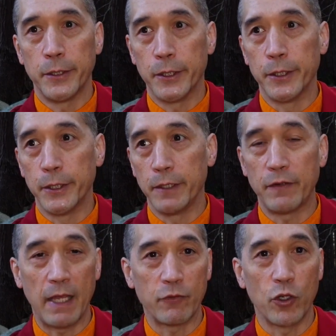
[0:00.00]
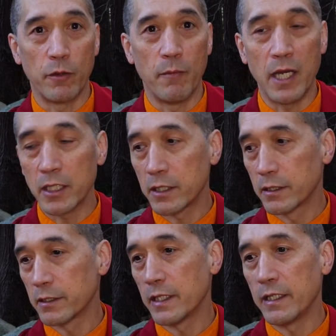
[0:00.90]
If they haven't got a monk,
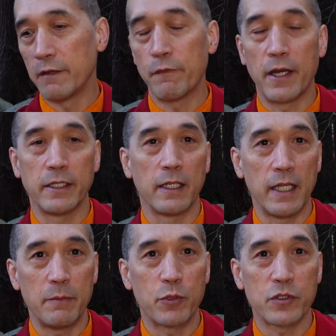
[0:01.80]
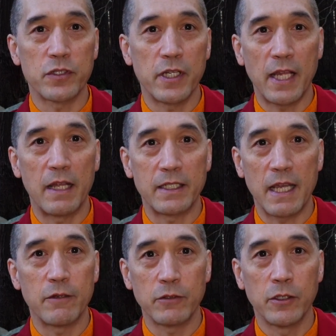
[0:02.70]
then they find a lay person in that
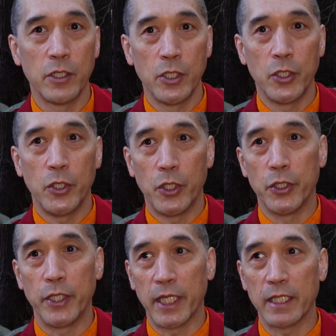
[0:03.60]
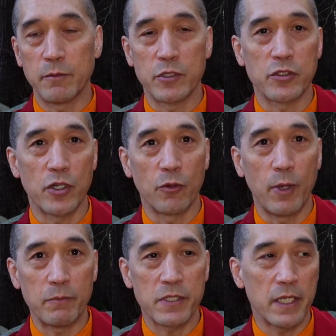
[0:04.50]
town, and they get them to start a
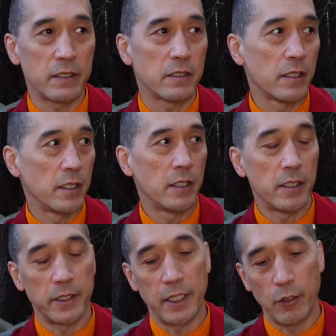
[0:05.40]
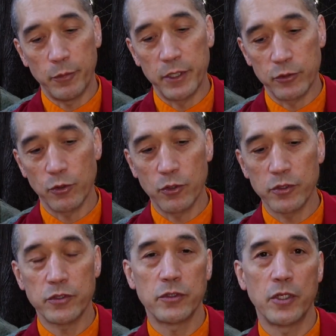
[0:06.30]
website, and they open their
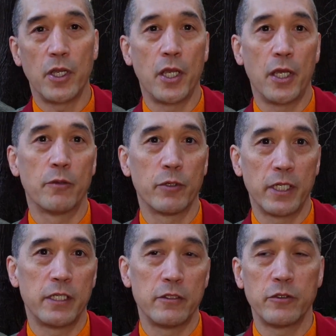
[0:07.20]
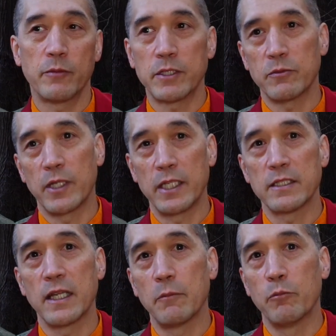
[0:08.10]
doors, and what do they do in the West? Well, they
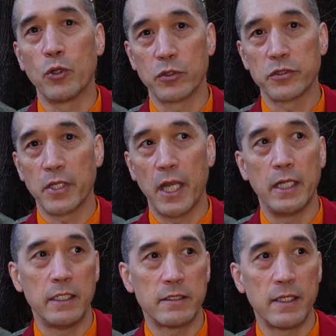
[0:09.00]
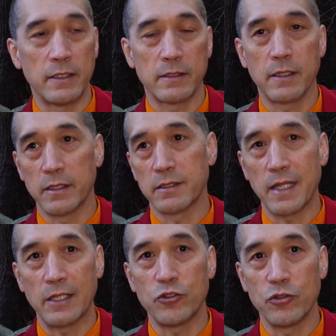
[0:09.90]
sell books and incense and
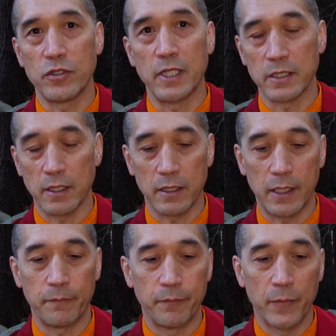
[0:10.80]
statues and things like that.